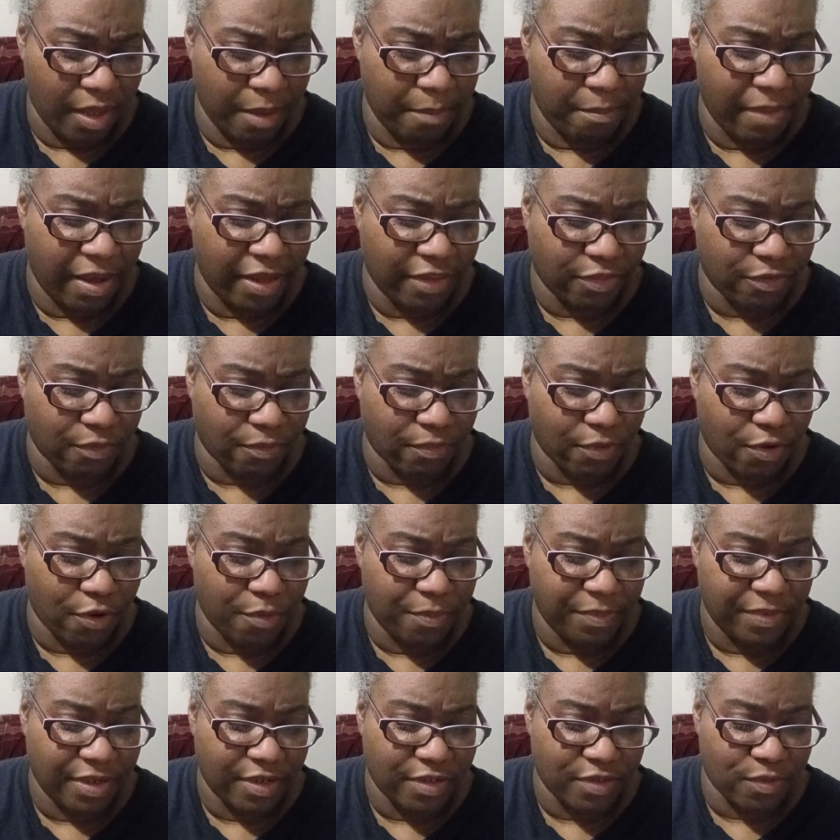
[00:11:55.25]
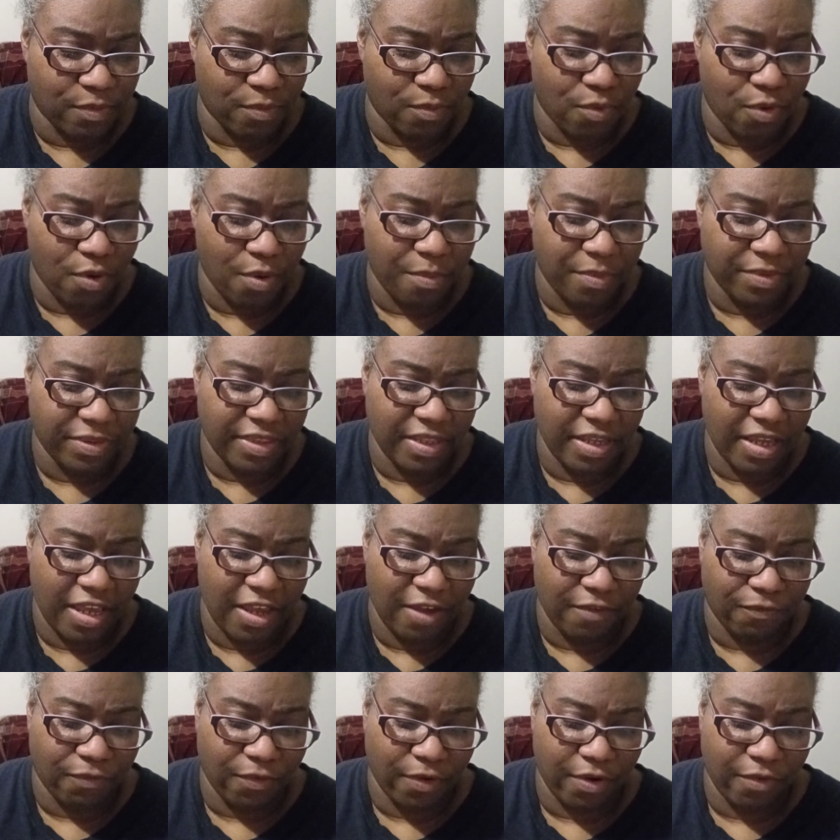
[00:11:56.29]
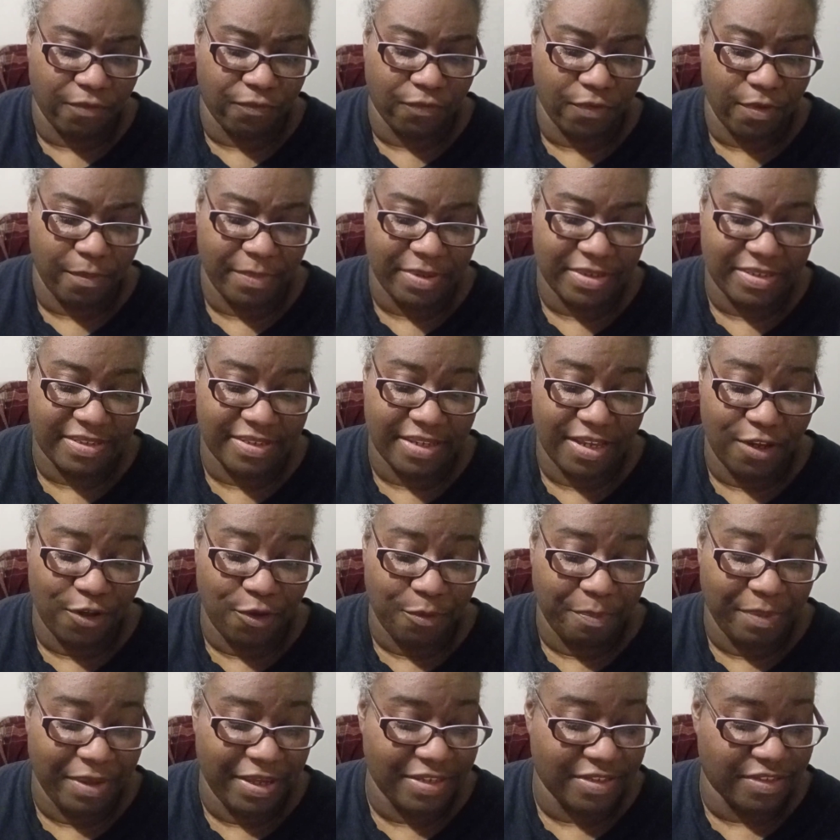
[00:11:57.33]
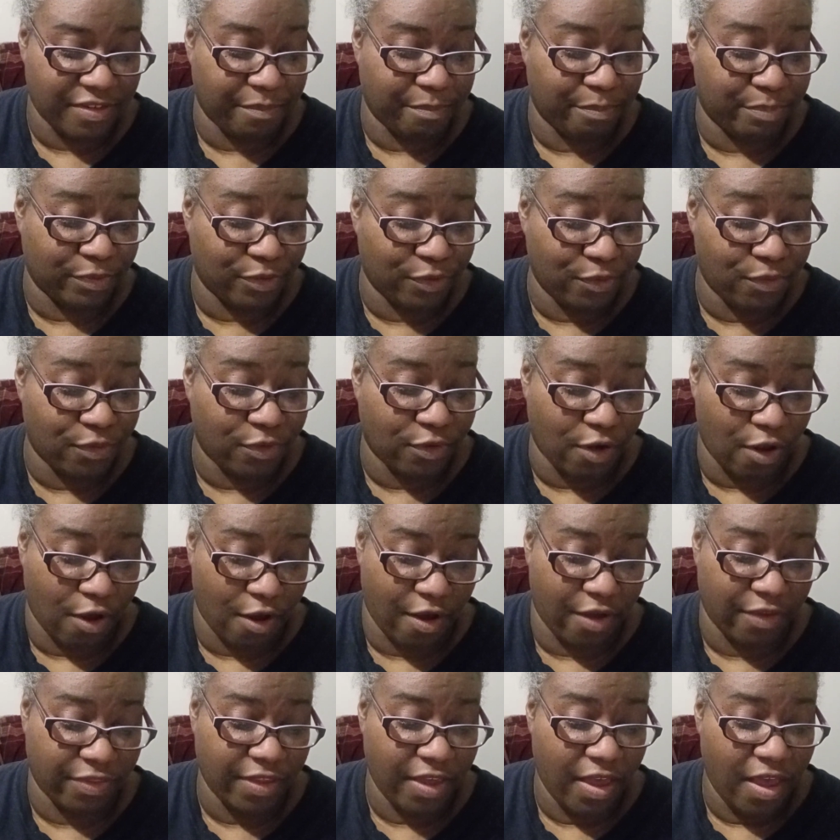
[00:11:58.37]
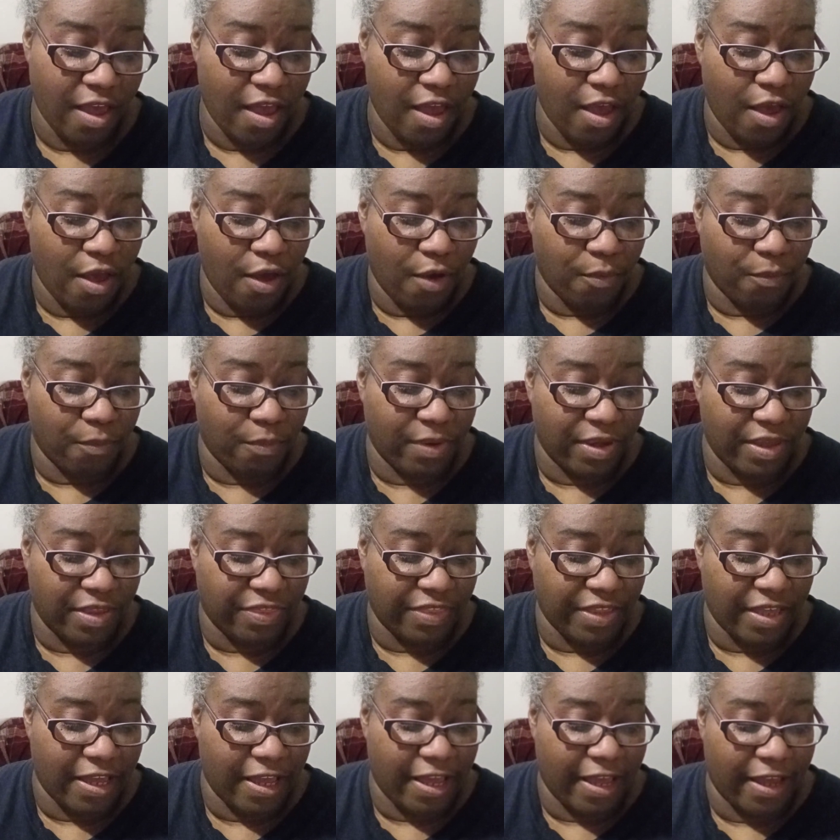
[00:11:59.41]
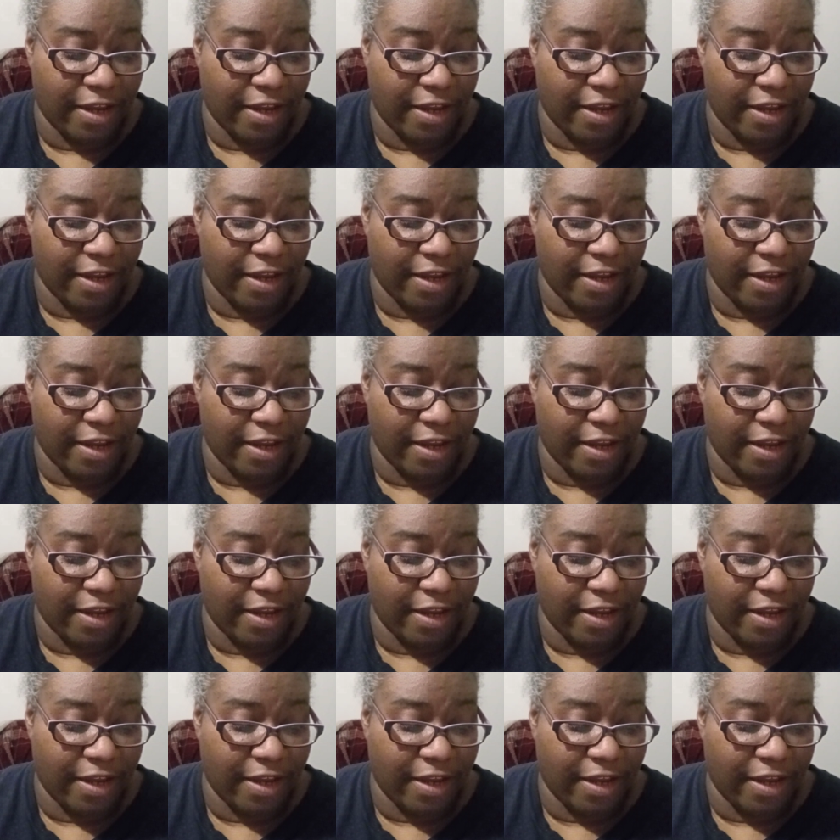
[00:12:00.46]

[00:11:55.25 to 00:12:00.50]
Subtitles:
Make the robe that is worn with the ephod from a single piece of blue cloth with